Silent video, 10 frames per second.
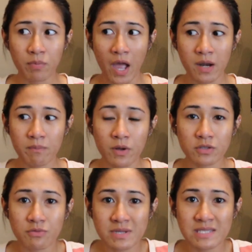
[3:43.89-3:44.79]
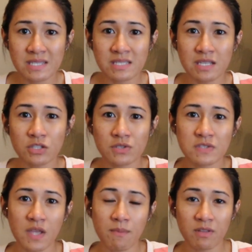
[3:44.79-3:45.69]
kind of built a resistance to
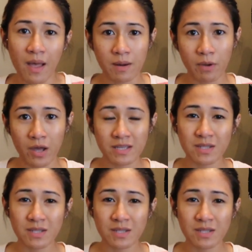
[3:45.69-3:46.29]
some of the antibiotics,